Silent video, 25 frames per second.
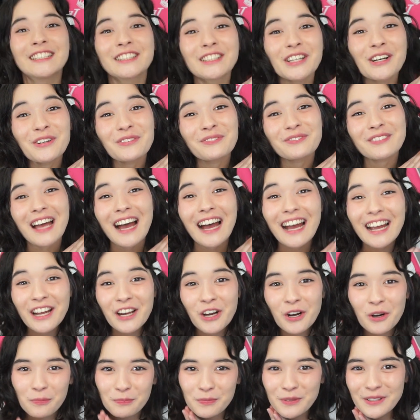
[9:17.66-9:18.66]
So I
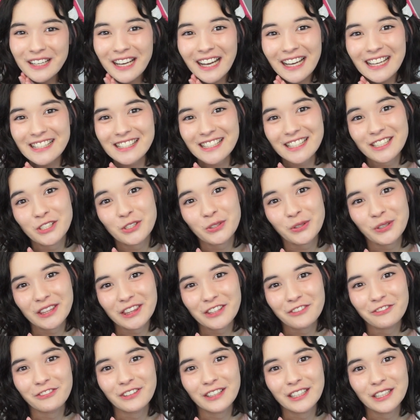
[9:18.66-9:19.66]
hope you guys enjoyed
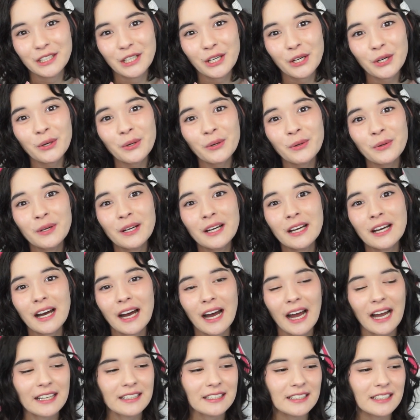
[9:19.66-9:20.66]
the video.
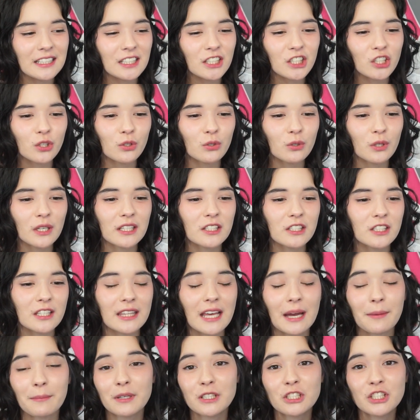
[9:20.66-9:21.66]
I didn't go into
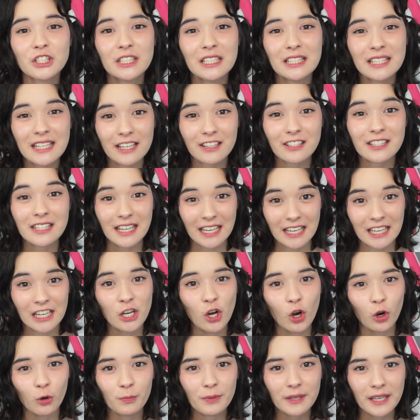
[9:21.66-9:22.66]
that much details in
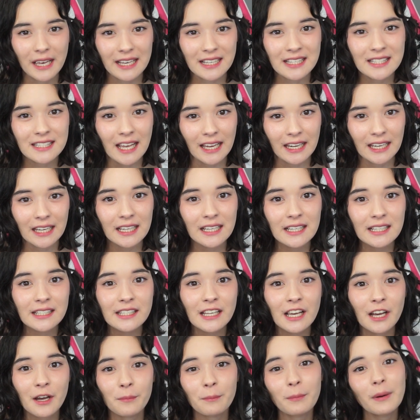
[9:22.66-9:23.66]
OBS settings,
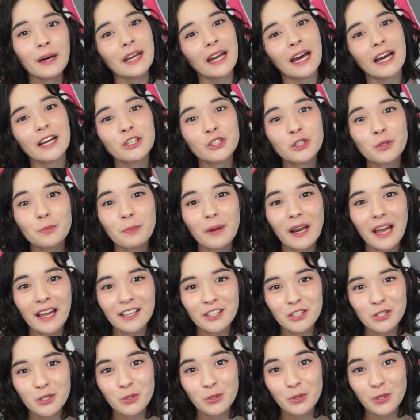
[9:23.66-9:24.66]
but I do plan
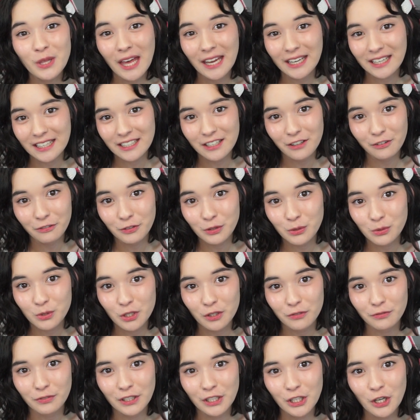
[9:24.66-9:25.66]
to do that in a
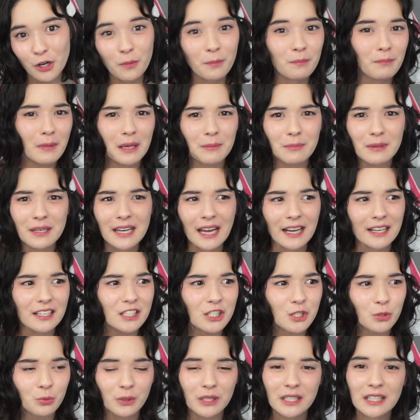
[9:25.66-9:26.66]
future video, maybe
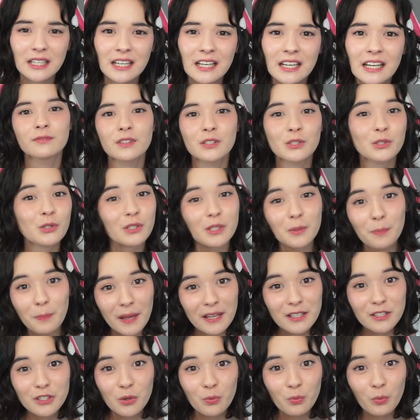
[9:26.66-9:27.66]
next week. So it
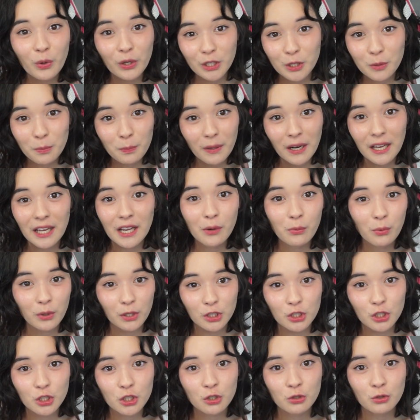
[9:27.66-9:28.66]
depends on what you play, what
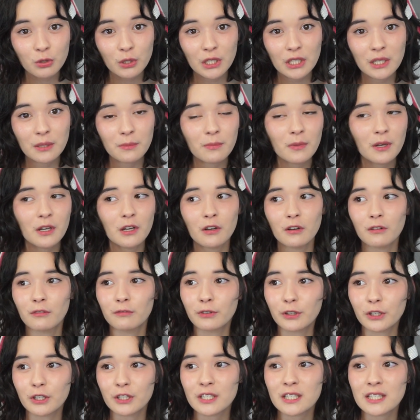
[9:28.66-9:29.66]
you stream,
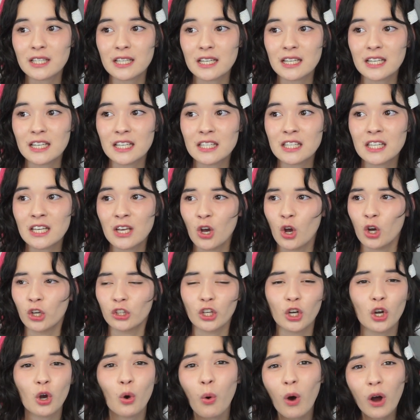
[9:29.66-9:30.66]
versus
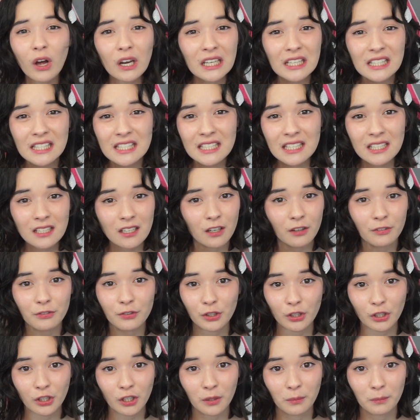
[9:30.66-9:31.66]
the quality of
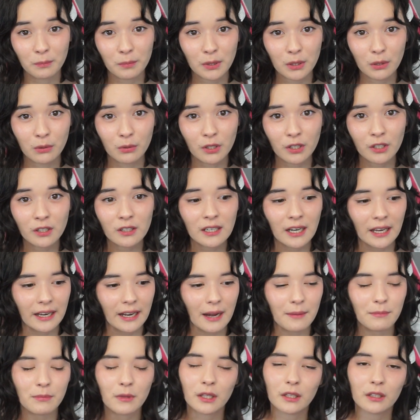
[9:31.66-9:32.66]
your computer.
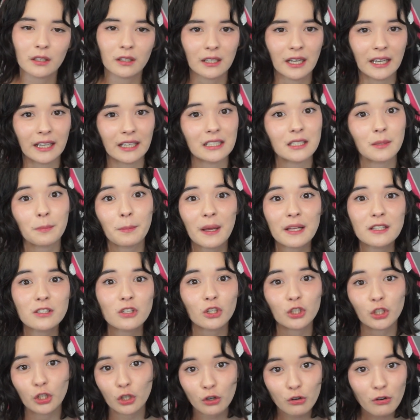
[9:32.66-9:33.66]
It depends
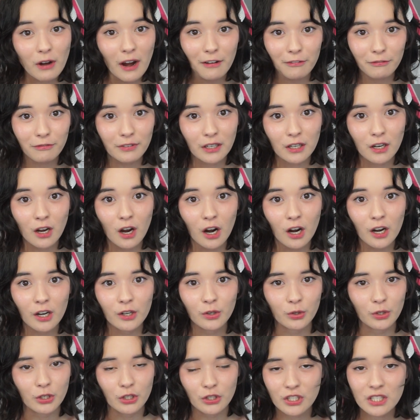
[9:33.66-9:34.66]
on your graphic card
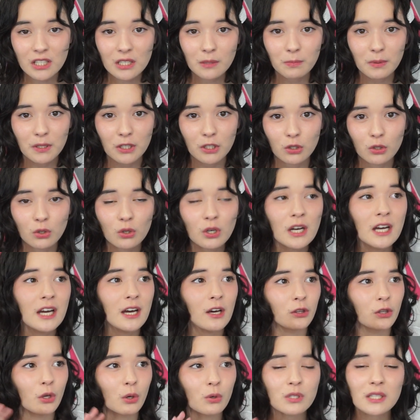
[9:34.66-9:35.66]
or your CPU,
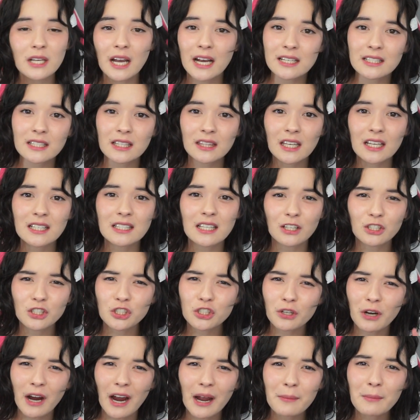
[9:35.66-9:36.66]
those kinds of things. I'll
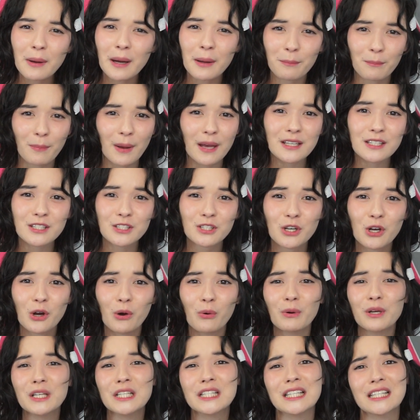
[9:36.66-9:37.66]
try my best to
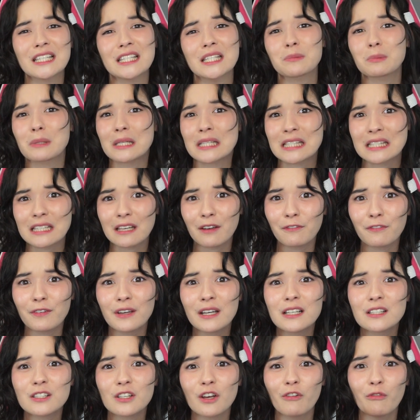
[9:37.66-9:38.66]
go into
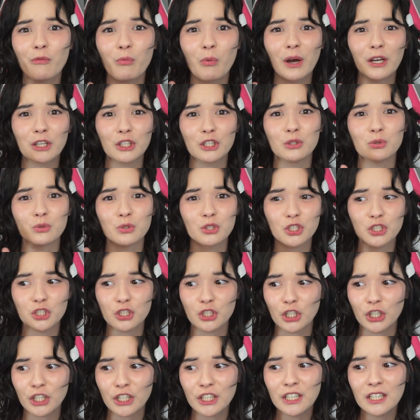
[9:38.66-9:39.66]
specifics of what you
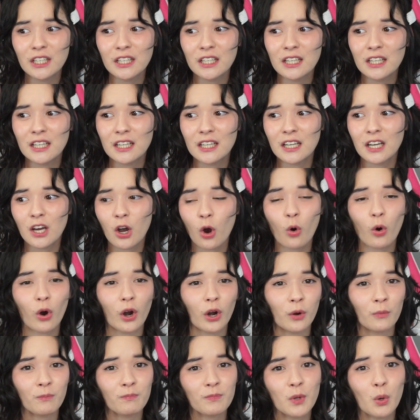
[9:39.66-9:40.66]
should,
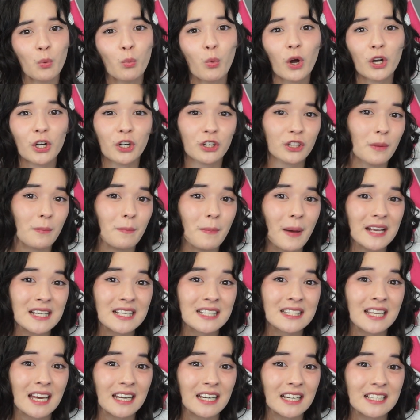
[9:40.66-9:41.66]
or what are the
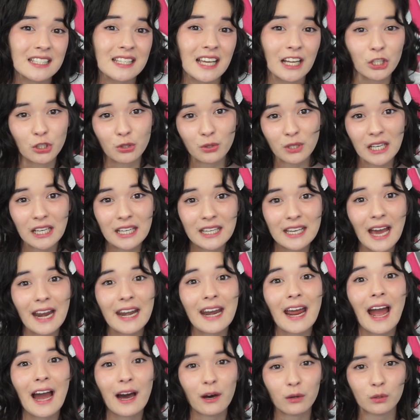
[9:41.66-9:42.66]
best settings that you can get
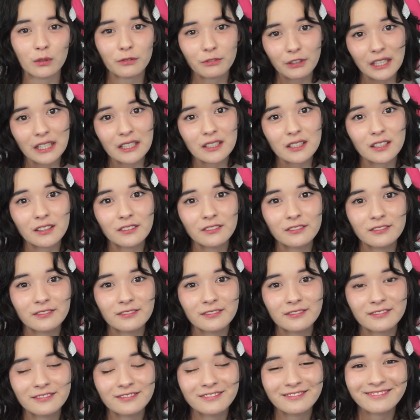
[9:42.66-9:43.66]
out of it.
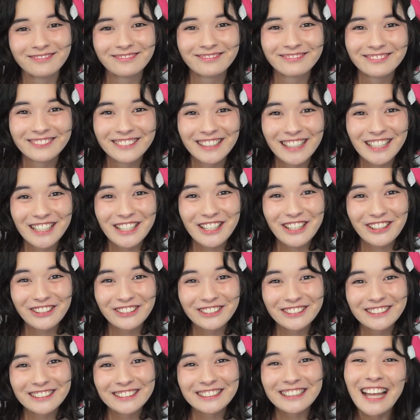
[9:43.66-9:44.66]
So
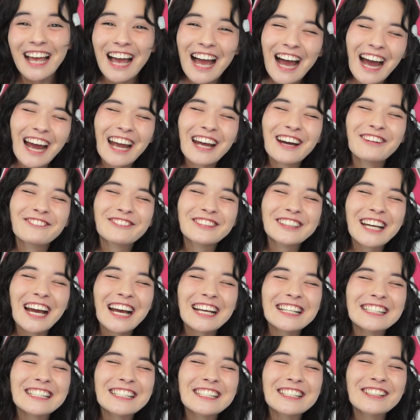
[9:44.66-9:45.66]
I hope you
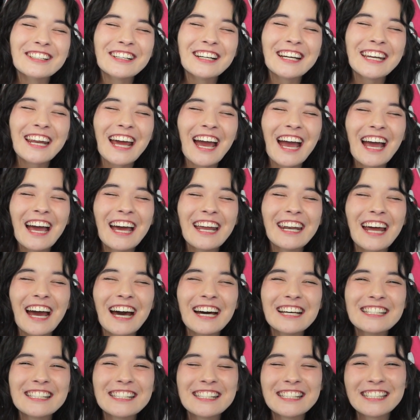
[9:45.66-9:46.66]
guys enjoyed, and
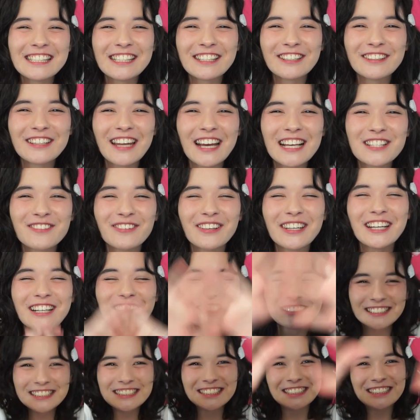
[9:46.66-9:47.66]
I'll see you next video.